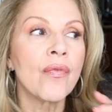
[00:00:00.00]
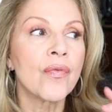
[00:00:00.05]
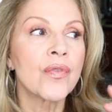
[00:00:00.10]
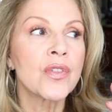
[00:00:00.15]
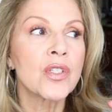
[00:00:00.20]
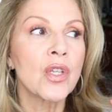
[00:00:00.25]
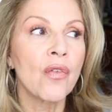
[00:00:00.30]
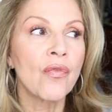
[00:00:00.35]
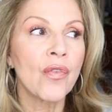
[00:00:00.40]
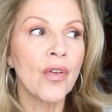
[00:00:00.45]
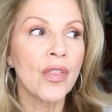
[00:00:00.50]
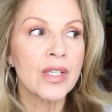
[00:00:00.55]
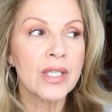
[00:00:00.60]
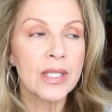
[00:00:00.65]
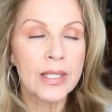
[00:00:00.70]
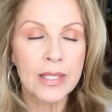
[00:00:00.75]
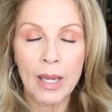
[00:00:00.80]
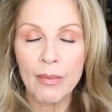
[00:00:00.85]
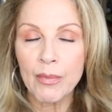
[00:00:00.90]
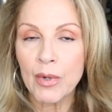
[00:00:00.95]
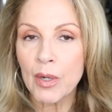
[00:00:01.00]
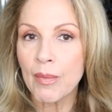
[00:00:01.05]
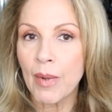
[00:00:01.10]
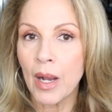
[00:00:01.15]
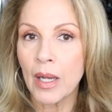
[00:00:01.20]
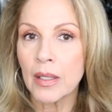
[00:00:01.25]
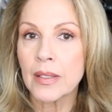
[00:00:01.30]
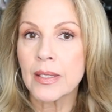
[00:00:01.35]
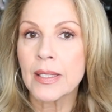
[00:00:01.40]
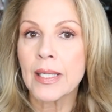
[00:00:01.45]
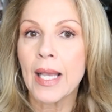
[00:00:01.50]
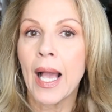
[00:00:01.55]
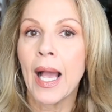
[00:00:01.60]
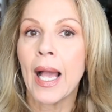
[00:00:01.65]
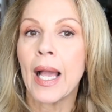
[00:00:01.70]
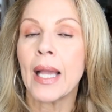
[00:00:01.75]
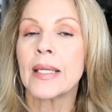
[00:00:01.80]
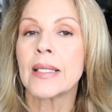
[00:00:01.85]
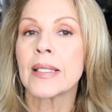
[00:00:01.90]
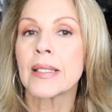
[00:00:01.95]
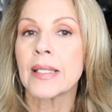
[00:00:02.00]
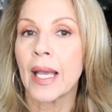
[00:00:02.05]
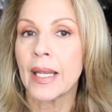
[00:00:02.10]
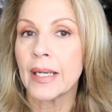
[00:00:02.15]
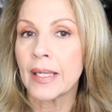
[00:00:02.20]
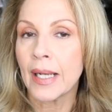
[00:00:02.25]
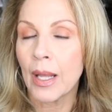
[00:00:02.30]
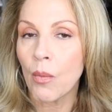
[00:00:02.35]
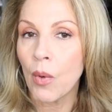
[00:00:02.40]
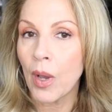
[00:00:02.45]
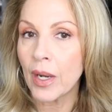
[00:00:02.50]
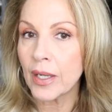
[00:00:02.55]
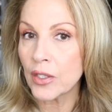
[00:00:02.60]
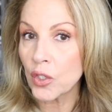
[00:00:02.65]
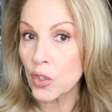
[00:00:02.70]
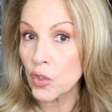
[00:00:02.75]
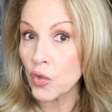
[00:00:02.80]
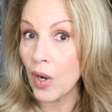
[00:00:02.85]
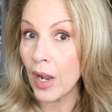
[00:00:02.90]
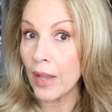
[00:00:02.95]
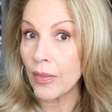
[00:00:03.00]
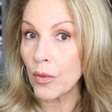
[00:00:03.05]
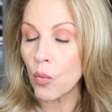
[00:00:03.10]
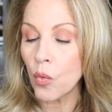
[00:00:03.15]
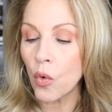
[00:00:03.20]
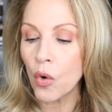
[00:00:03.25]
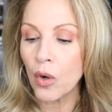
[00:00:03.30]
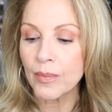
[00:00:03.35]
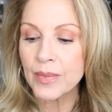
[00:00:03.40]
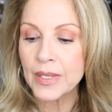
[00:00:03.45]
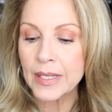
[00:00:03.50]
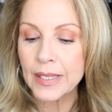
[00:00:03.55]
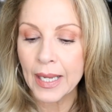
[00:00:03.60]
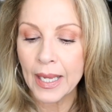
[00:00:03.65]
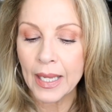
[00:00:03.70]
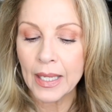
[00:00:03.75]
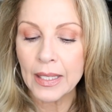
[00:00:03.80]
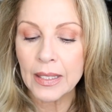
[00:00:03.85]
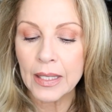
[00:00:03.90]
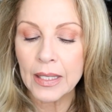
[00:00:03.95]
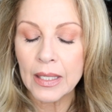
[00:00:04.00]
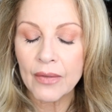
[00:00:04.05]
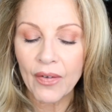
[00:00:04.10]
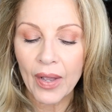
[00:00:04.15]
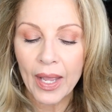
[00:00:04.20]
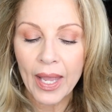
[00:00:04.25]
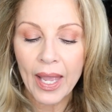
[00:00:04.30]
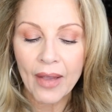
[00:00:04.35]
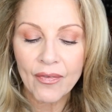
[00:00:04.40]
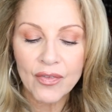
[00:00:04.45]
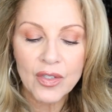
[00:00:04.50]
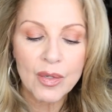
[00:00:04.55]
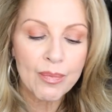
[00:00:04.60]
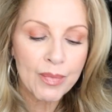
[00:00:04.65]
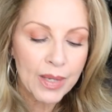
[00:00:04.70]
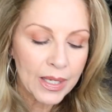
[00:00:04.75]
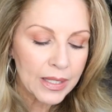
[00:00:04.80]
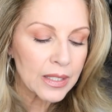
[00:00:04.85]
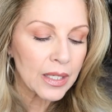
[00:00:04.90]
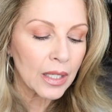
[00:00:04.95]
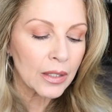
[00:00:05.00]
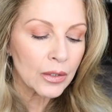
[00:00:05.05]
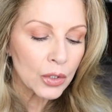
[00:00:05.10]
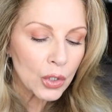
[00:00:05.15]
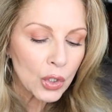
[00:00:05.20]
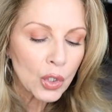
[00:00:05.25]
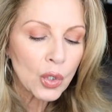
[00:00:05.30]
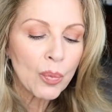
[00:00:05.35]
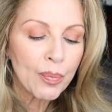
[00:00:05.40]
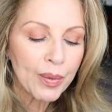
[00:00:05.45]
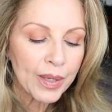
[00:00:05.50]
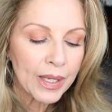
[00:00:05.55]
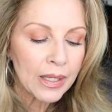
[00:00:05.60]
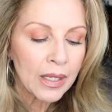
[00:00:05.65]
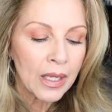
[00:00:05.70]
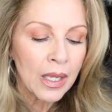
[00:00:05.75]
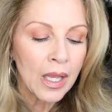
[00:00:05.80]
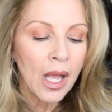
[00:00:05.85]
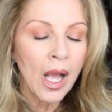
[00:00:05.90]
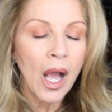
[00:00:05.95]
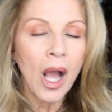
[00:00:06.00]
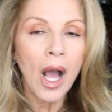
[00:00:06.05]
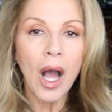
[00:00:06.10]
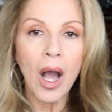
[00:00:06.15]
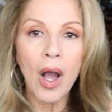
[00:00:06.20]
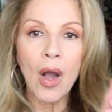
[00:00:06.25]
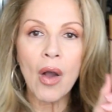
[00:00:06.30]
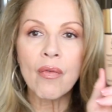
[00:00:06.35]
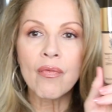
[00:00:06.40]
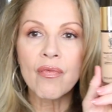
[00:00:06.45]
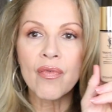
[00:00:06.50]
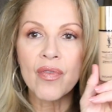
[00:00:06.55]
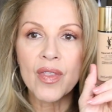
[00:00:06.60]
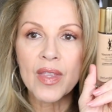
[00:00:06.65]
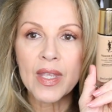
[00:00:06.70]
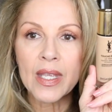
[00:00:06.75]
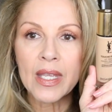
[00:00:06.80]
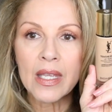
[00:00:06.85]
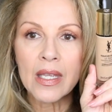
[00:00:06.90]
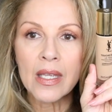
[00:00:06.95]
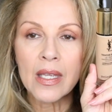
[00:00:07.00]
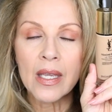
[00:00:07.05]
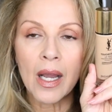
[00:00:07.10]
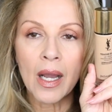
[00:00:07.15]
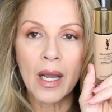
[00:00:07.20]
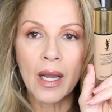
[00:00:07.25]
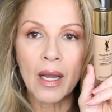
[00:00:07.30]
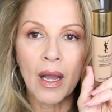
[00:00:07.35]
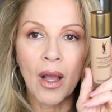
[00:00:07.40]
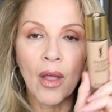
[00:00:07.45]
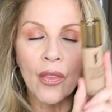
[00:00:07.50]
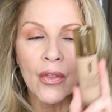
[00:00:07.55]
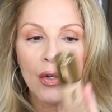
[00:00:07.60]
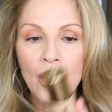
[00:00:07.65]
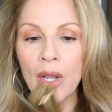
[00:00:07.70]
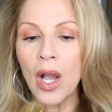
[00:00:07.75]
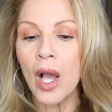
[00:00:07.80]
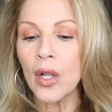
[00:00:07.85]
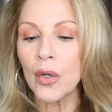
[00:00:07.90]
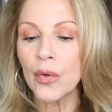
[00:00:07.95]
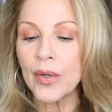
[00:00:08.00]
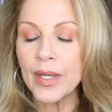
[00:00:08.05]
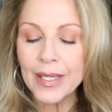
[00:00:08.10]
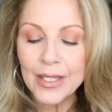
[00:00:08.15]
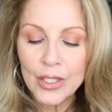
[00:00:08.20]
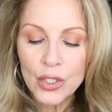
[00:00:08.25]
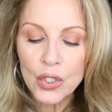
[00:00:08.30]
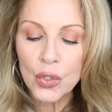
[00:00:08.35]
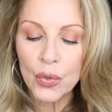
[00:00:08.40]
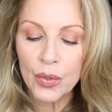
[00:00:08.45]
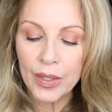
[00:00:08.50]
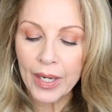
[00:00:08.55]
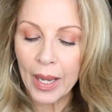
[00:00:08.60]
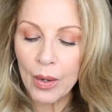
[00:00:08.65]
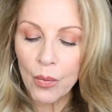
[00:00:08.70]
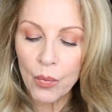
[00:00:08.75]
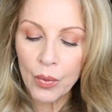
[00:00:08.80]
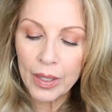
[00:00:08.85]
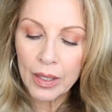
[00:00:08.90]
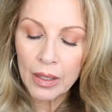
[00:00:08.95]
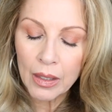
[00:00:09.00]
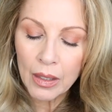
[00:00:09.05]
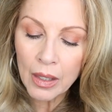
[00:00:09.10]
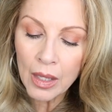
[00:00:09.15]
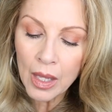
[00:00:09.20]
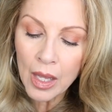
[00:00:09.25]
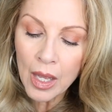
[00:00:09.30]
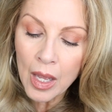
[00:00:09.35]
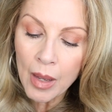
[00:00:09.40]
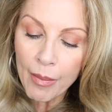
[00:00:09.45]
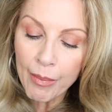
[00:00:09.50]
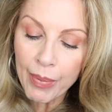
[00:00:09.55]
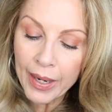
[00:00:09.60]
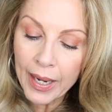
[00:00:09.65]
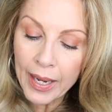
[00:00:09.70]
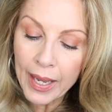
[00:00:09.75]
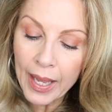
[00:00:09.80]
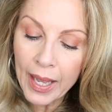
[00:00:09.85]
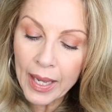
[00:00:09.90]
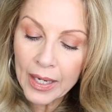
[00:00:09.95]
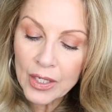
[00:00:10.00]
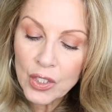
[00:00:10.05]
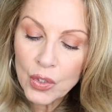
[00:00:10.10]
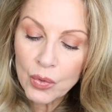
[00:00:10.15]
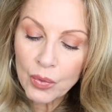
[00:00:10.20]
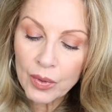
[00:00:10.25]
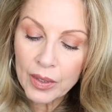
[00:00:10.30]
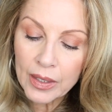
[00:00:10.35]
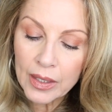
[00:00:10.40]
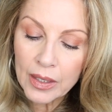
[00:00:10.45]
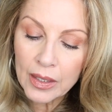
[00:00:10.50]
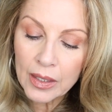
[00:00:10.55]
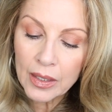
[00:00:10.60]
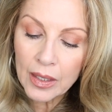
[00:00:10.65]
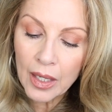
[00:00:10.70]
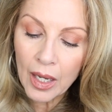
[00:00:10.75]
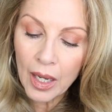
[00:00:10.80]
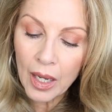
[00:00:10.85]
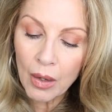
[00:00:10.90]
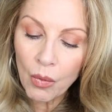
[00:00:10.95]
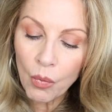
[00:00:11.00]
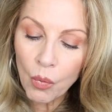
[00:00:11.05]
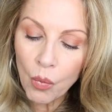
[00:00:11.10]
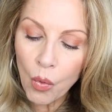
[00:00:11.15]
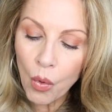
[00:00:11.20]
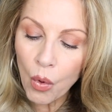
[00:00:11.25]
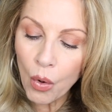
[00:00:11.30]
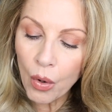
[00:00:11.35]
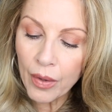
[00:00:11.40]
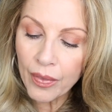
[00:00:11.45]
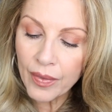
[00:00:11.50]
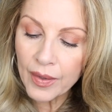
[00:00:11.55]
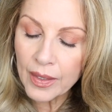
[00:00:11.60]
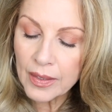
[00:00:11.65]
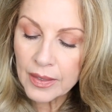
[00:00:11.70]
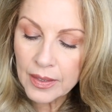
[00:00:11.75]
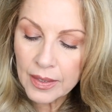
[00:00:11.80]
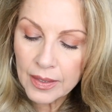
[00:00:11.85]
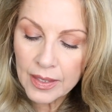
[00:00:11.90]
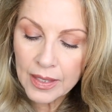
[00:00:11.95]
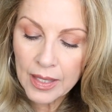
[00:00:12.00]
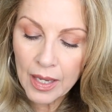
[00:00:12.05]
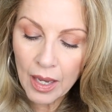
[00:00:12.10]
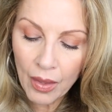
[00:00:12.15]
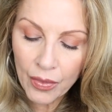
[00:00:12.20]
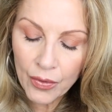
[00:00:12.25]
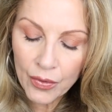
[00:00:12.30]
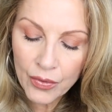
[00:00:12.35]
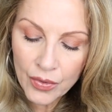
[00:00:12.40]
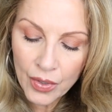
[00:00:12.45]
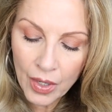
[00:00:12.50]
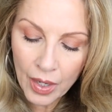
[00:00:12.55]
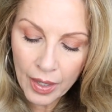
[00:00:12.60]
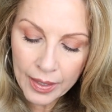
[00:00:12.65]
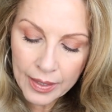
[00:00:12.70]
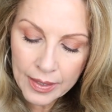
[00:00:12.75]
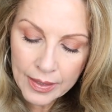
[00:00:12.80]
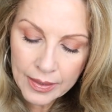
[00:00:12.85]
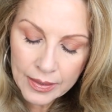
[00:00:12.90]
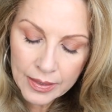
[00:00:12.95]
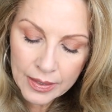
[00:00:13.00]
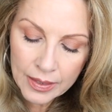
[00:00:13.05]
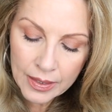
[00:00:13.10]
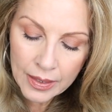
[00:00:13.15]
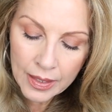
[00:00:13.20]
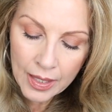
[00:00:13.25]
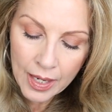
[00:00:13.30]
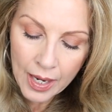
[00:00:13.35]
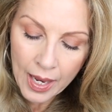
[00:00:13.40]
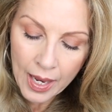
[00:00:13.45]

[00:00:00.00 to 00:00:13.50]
So for the summer months I decided I wanted to try the Warm Sand, and if I have to mix a little bit of the uh, other color into it I will, but I actually uh, wore this the other night,